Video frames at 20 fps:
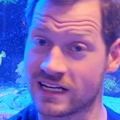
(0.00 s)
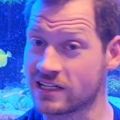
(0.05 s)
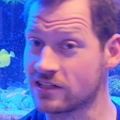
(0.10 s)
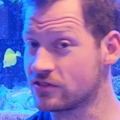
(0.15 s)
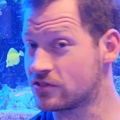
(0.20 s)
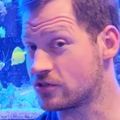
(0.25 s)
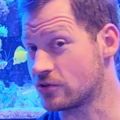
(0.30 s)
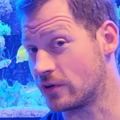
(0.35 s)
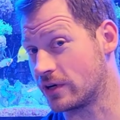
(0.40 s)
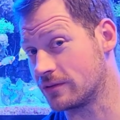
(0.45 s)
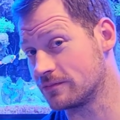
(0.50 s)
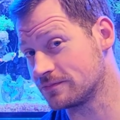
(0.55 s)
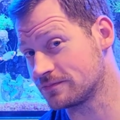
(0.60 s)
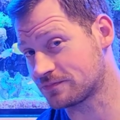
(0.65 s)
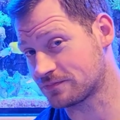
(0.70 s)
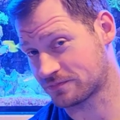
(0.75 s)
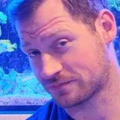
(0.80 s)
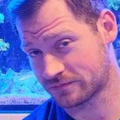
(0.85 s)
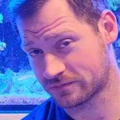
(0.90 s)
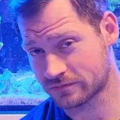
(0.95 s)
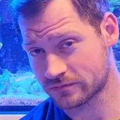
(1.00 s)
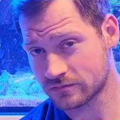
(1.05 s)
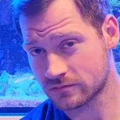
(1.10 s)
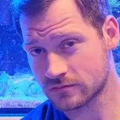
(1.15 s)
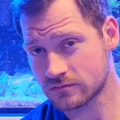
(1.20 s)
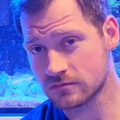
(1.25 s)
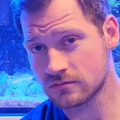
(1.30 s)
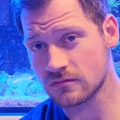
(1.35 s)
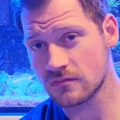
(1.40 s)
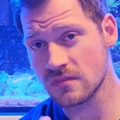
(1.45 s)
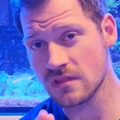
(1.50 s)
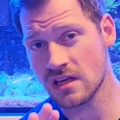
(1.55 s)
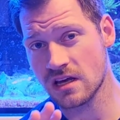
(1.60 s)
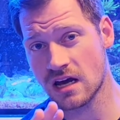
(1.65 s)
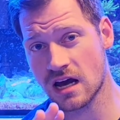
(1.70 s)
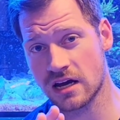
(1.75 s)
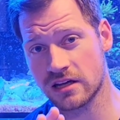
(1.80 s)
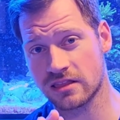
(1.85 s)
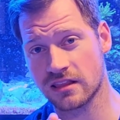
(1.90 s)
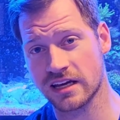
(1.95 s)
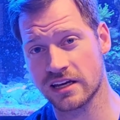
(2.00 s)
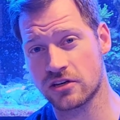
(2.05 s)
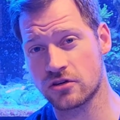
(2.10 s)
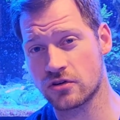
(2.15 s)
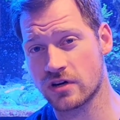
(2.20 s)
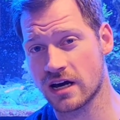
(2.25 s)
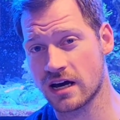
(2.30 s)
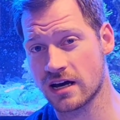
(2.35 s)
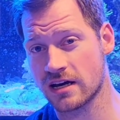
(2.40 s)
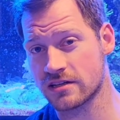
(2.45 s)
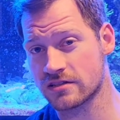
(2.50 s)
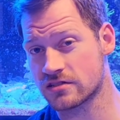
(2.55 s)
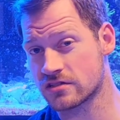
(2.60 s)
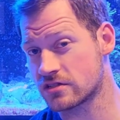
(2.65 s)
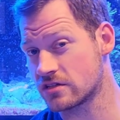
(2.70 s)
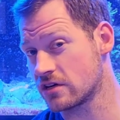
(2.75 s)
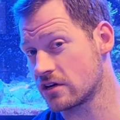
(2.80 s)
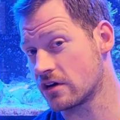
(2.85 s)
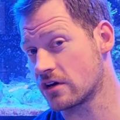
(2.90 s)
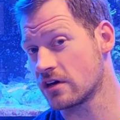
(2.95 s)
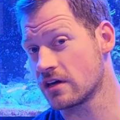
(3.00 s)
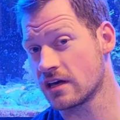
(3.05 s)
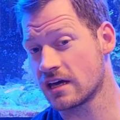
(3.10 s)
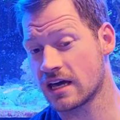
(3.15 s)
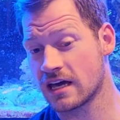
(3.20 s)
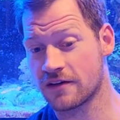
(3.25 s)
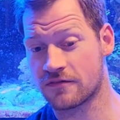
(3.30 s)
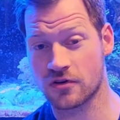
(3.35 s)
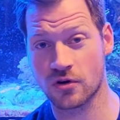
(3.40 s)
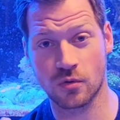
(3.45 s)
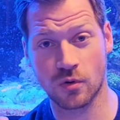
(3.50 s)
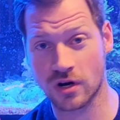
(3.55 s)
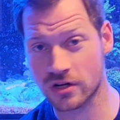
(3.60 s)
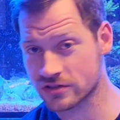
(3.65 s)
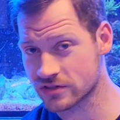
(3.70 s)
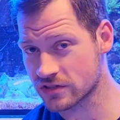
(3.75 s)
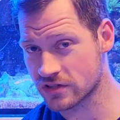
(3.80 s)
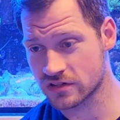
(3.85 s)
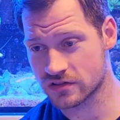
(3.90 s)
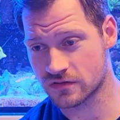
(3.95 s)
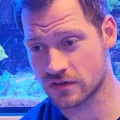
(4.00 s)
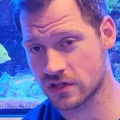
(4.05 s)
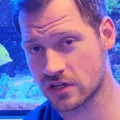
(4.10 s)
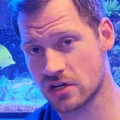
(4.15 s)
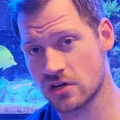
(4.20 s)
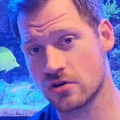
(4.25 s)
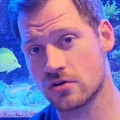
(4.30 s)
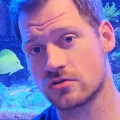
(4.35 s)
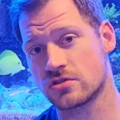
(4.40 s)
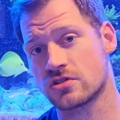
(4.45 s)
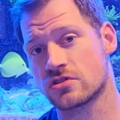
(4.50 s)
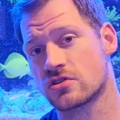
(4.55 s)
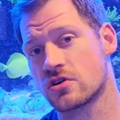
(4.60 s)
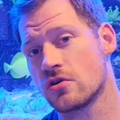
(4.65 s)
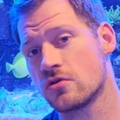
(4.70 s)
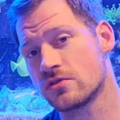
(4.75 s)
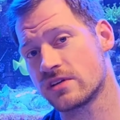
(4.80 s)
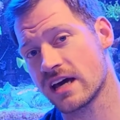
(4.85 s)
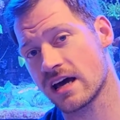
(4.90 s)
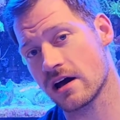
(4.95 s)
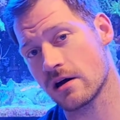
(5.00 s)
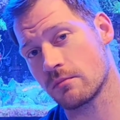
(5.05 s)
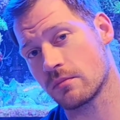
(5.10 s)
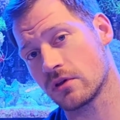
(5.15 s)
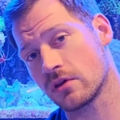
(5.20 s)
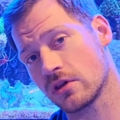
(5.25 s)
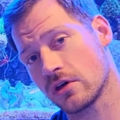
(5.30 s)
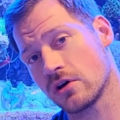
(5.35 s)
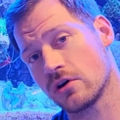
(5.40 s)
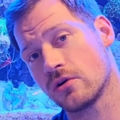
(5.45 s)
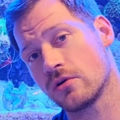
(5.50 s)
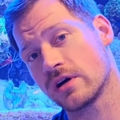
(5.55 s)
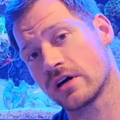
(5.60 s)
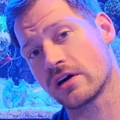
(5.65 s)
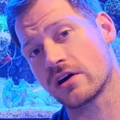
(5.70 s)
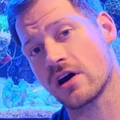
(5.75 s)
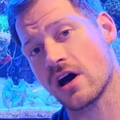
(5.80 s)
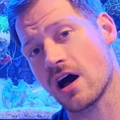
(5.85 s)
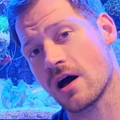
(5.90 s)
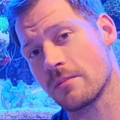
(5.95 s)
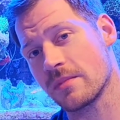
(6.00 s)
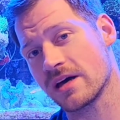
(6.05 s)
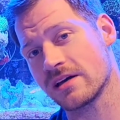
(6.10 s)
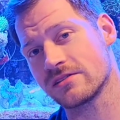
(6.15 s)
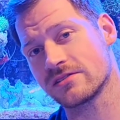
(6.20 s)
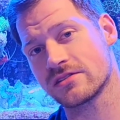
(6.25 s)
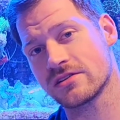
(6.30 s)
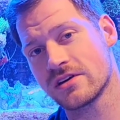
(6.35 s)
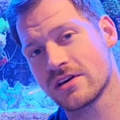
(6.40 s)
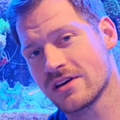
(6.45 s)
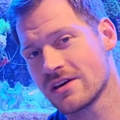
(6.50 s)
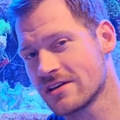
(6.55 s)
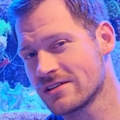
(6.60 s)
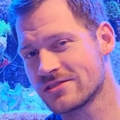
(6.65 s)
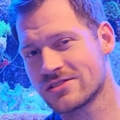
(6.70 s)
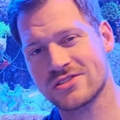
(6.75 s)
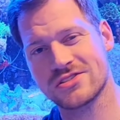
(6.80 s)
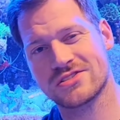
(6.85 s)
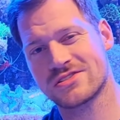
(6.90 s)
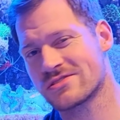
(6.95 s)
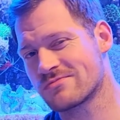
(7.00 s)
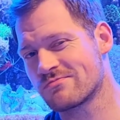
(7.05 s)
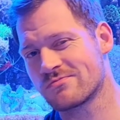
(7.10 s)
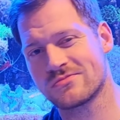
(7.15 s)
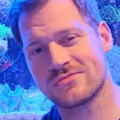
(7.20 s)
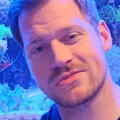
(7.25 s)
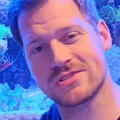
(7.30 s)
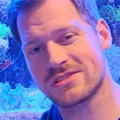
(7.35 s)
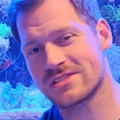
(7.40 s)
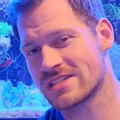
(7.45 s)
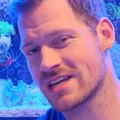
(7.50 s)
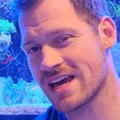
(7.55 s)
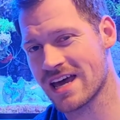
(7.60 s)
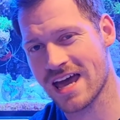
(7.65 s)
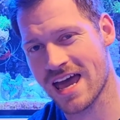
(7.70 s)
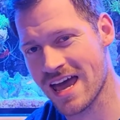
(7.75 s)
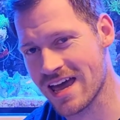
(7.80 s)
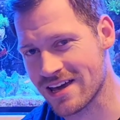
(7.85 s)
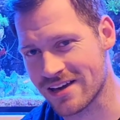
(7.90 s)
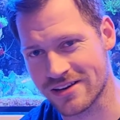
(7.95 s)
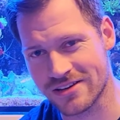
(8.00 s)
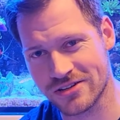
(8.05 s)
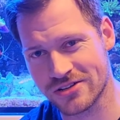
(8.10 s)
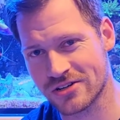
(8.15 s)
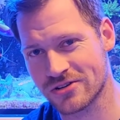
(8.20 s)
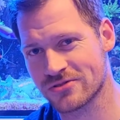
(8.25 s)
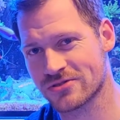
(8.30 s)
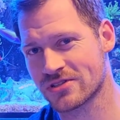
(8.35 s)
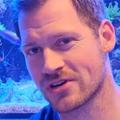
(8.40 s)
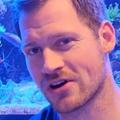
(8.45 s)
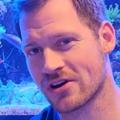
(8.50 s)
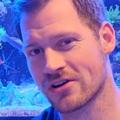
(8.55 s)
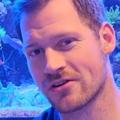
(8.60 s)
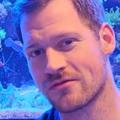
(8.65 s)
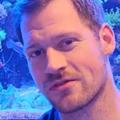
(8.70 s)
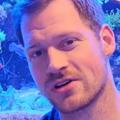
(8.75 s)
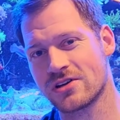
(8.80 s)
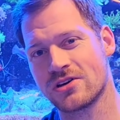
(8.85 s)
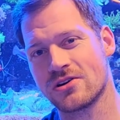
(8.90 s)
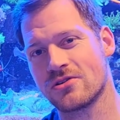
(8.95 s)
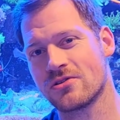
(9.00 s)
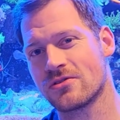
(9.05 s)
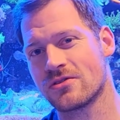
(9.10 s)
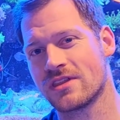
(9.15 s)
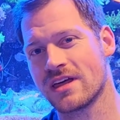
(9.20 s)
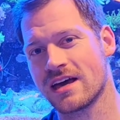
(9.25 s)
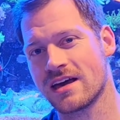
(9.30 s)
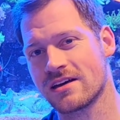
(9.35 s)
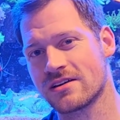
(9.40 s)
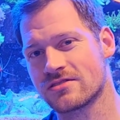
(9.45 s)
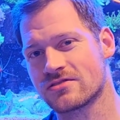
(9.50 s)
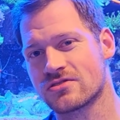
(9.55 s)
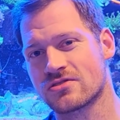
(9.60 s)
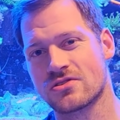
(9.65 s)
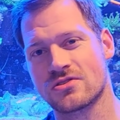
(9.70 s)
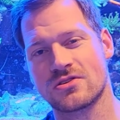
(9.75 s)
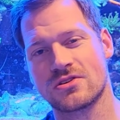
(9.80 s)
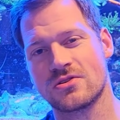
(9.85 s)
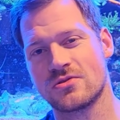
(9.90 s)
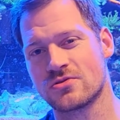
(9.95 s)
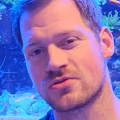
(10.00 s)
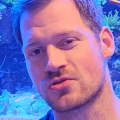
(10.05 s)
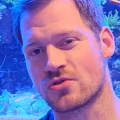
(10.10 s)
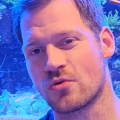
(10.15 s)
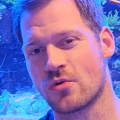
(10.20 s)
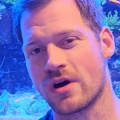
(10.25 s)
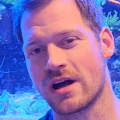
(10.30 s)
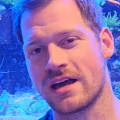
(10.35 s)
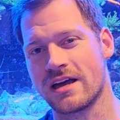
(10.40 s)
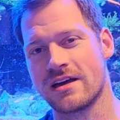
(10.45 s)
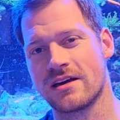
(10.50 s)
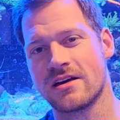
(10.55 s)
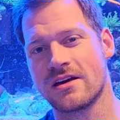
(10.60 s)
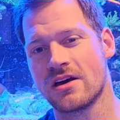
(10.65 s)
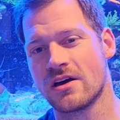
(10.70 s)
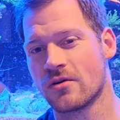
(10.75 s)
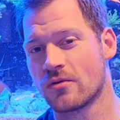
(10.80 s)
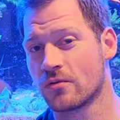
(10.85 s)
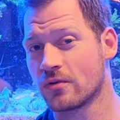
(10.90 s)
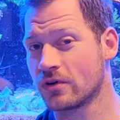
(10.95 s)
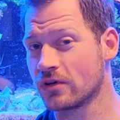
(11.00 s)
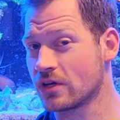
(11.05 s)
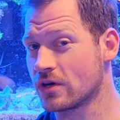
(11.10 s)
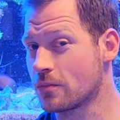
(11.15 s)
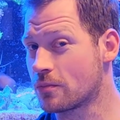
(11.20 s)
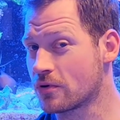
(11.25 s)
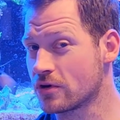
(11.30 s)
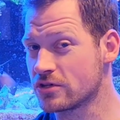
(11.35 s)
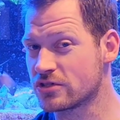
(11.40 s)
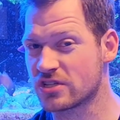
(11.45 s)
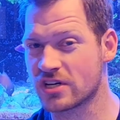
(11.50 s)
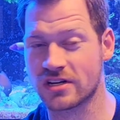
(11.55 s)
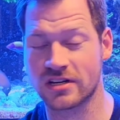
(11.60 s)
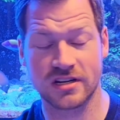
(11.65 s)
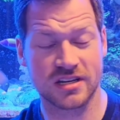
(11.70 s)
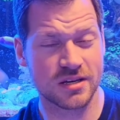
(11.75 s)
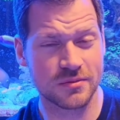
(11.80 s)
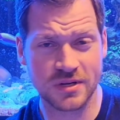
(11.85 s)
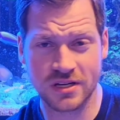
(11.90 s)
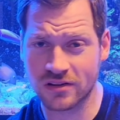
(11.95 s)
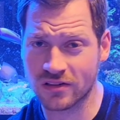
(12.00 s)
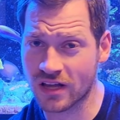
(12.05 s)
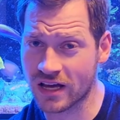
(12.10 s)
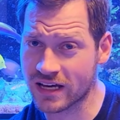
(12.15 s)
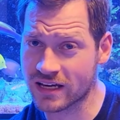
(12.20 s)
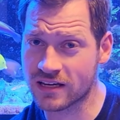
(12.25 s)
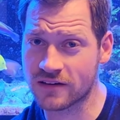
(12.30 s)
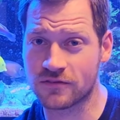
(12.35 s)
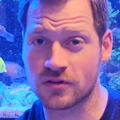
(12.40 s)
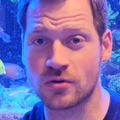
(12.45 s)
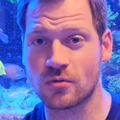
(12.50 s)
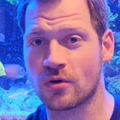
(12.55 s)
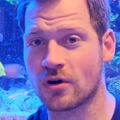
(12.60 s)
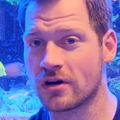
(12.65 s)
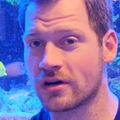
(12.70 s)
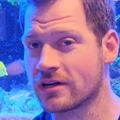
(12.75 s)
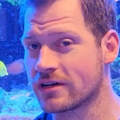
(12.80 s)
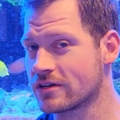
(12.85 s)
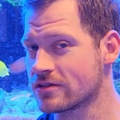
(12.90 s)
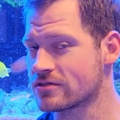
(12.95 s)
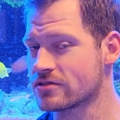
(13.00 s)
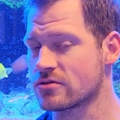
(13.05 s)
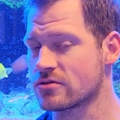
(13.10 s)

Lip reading: into it, I'd like you guys to, if you're watching this video, just go down below and comment. Just say, hey, saw your video, thanks, it was great, really appreciate it. Give me a like if you want and a